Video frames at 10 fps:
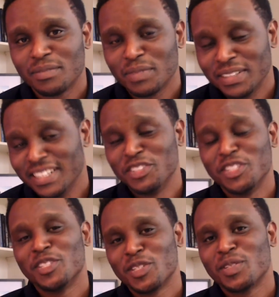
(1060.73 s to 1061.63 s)
But then
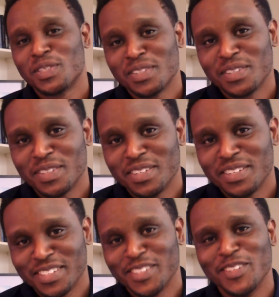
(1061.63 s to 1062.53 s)
Jesus,
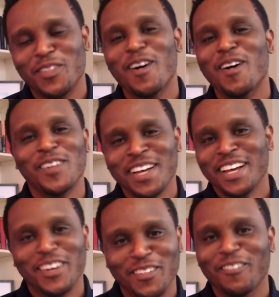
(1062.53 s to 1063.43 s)

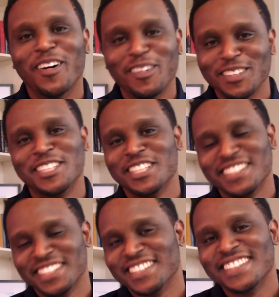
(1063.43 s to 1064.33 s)
what would
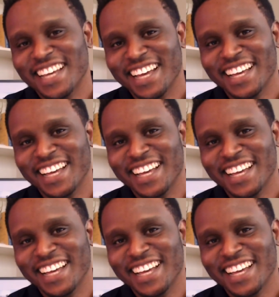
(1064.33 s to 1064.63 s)
Jesus say?